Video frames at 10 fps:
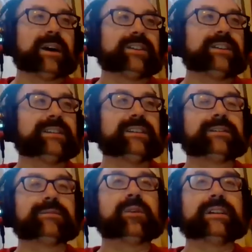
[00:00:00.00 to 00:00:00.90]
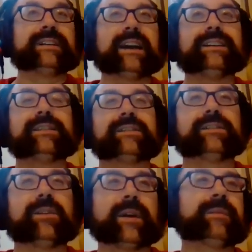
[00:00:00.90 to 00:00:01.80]
watching season 1 10 years
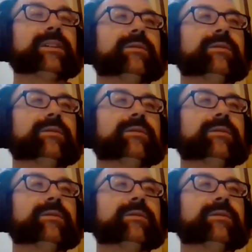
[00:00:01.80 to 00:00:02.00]
ago, and I went to